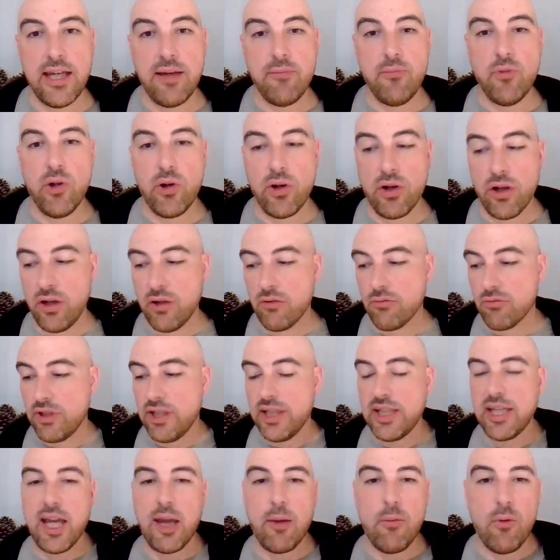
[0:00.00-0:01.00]
I'm not going to
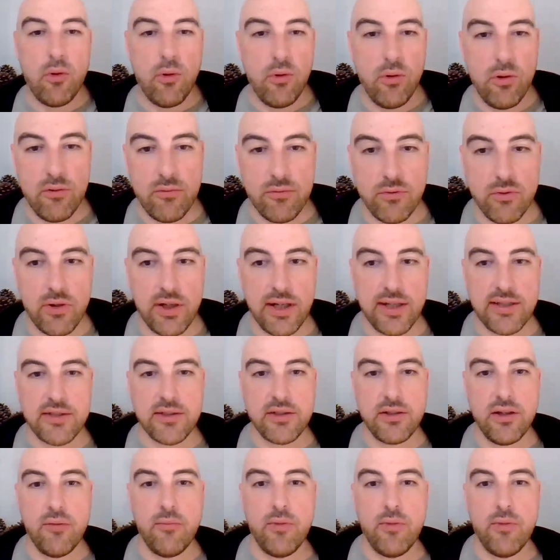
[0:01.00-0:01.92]
recap all of Royal Ascot.